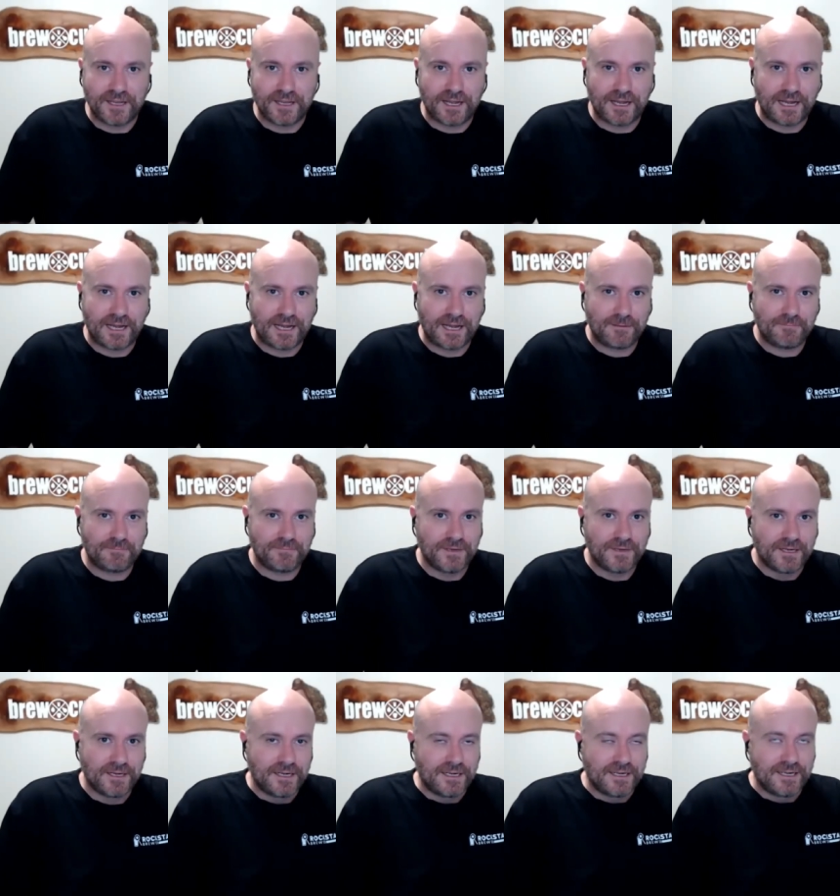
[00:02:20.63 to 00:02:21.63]

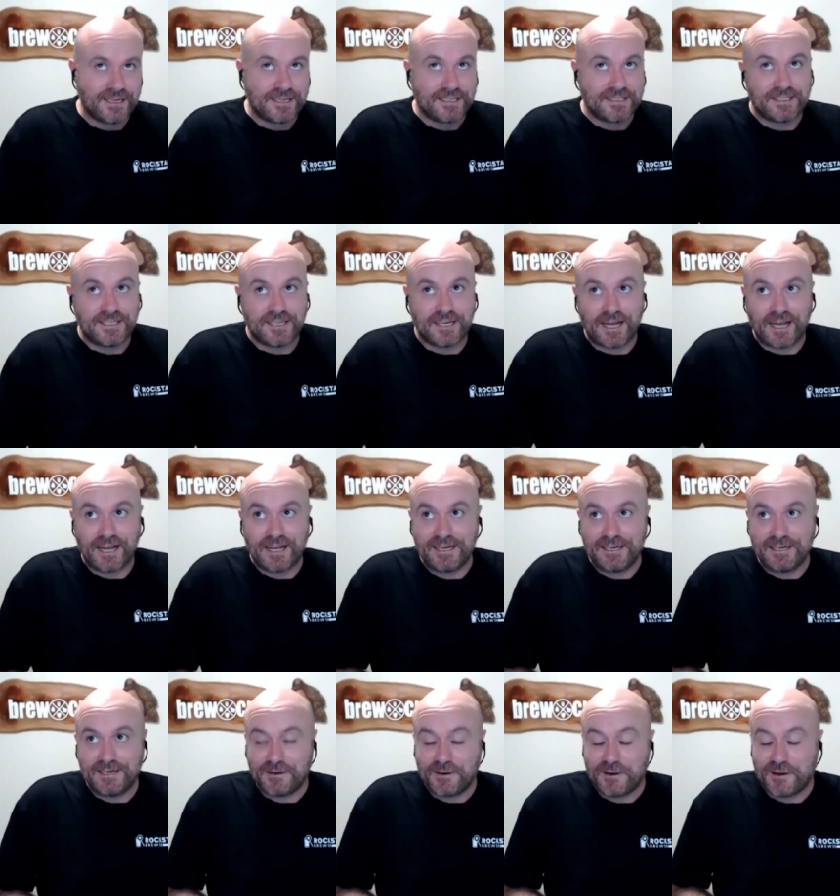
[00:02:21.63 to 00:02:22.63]
Um, today,